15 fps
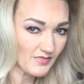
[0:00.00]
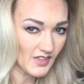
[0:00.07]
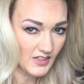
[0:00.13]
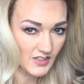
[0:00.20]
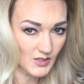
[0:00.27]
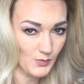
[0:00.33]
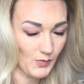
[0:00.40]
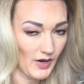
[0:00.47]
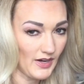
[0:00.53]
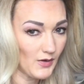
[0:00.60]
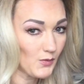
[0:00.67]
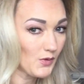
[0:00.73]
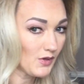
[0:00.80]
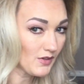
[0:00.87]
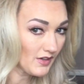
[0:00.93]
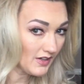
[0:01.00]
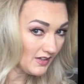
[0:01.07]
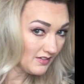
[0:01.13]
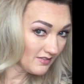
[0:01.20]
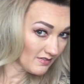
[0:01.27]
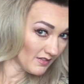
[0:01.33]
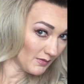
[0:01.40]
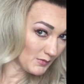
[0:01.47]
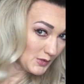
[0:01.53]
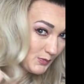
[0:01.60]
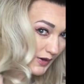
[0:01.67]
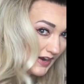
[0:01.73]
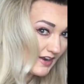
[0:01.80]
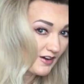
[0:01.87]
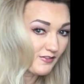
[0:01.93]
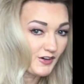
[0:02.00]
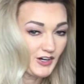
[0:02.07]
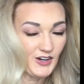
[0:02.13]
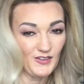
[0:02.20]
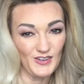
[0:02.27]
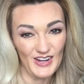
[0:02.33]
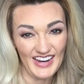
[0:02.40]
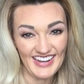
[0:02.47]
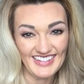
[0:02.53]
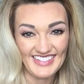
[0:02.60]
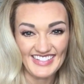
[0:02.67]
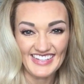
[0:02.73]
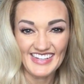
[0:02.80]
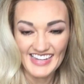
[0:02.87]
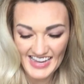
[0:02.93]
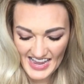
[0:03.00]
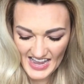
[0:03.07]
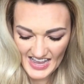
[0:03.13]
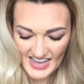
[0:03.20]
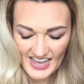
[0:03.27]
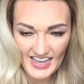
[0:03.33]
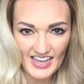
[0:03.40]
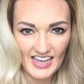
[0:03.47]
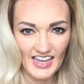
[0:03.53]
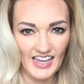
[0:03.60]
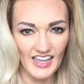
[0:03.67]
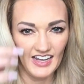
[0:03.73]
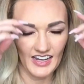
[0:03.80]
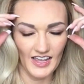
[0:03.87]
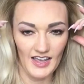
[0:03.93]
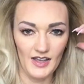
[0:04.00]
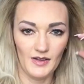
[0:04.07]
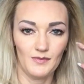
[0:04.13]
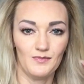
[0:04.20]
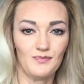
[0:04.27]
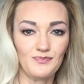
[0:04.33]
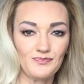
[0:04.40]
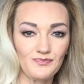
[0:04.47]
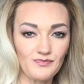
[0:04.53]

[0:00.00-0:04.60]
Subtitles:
I'm going to spray it real good. I'm spraying over here if you can't see. And